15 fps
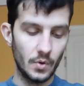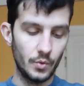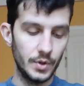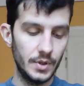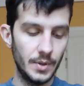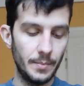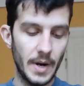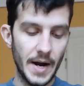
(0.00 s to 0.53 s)

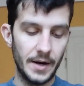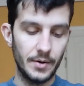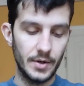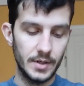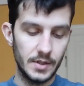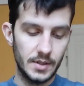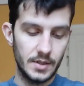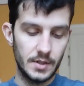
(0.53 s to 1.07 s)
with the
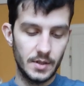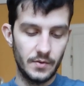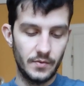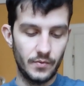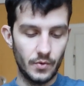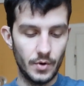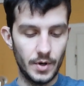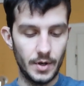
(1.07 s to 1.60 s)
migrants
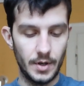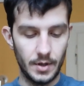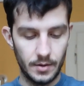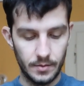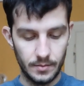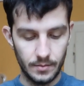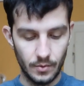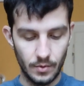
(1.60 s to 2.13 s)
for
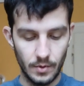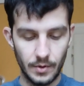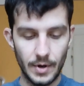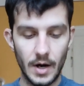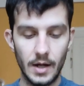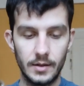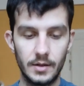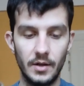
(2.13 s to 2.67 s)

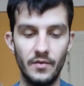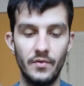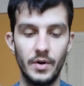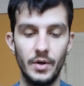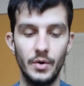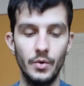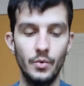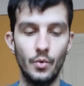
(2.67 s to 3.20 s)

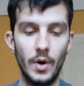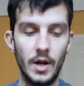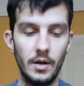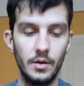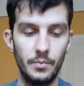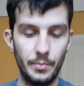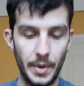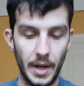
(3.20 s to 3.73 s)
relatively
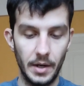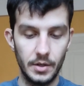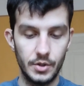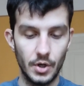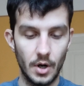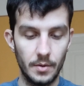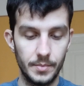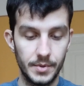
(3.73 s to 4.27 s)
well-paid
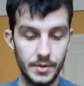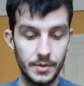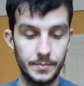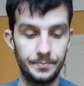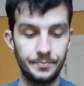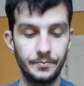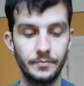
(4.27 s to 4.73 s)
jobs.